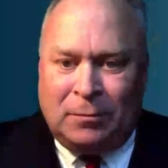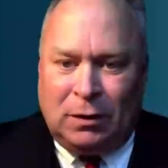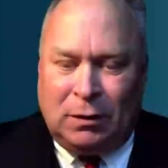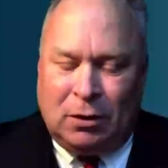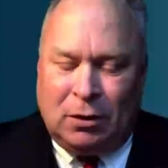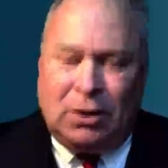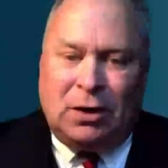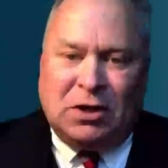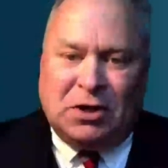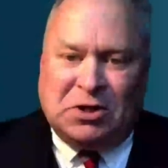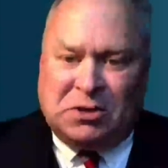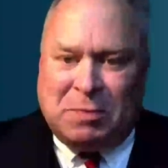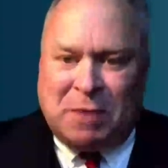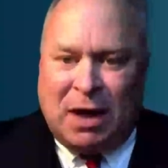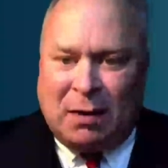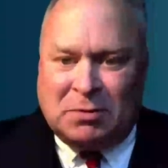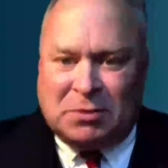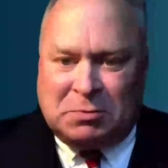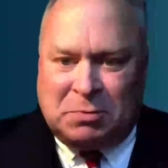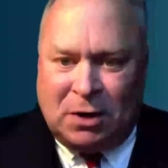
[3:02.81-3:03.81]
Goodness,
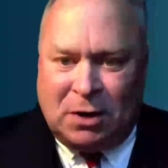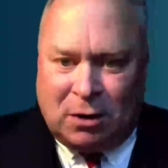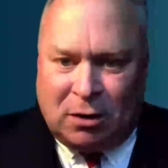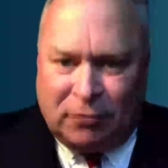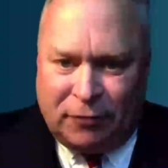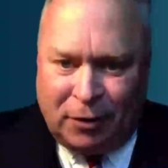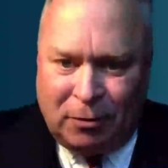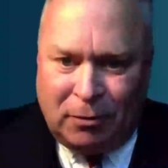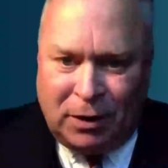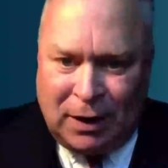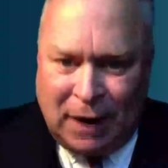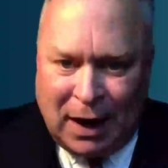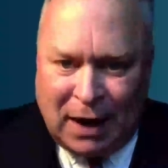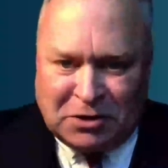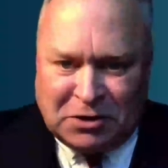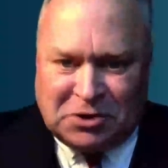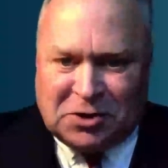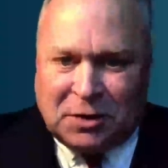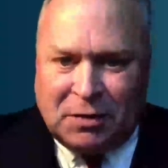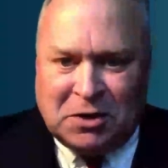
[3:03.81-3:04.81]
Madam Speaker, vote
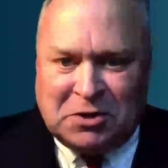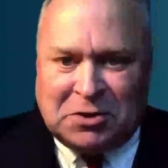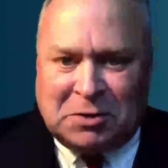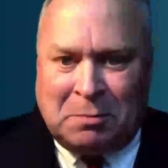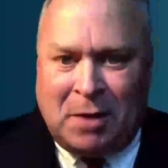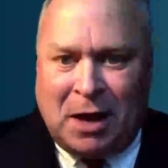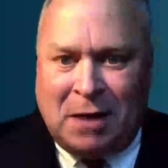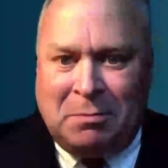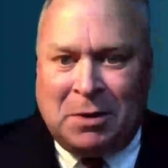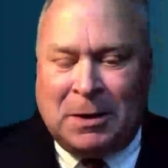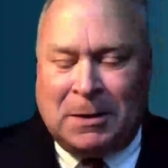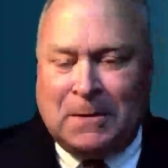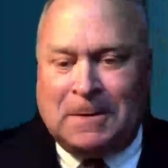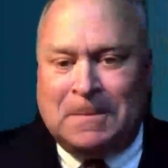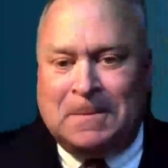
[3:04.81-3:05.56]
yes on this amendment.